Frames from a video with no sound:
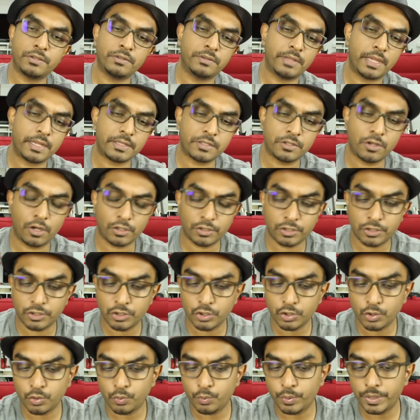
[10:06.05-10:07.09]
So that's got to
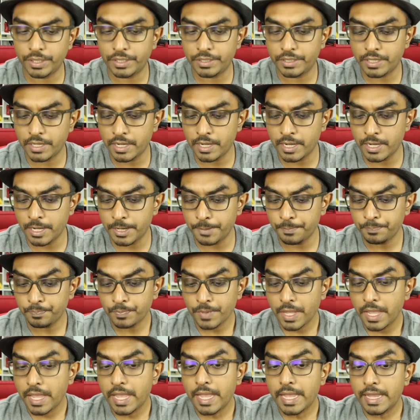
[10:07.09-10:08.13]
do with the
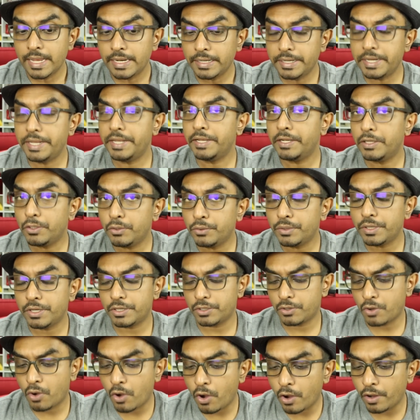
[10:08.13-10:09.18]

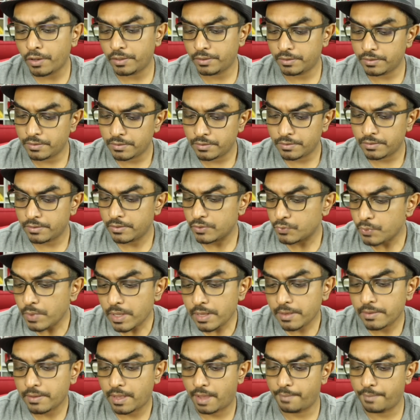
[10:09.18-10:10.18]
included coil as well.